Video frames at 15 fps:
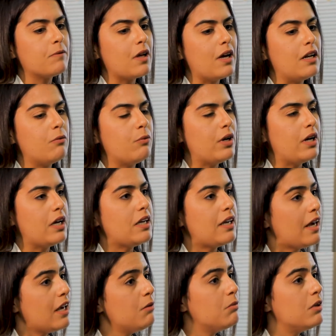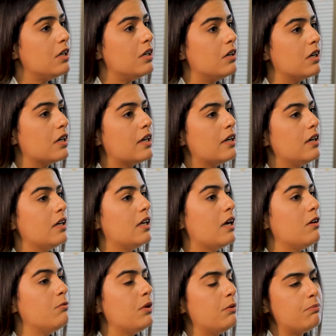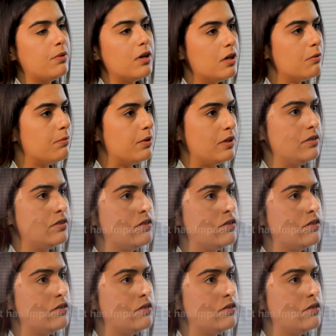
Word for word: And when I came here, it gave me purpose.